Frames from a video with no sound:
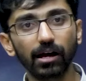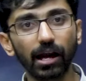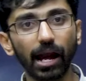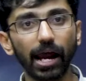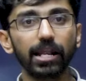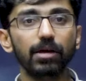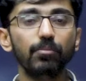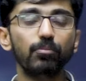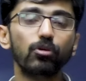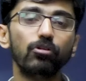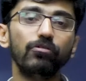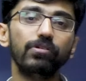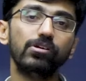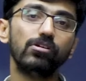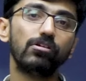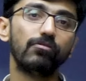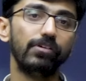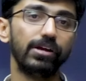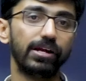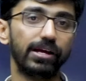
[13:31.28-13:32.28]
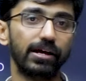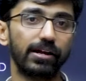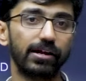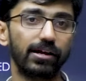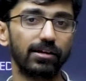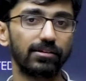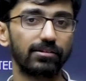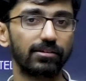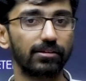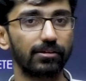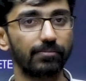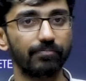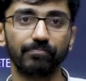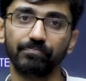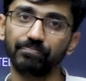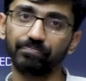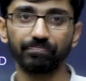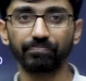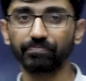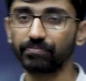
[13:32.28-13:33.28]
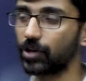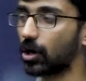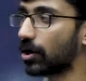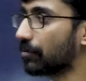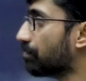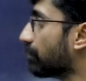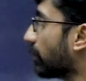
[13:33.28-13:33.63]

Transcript: and improving your weak areas. Okay,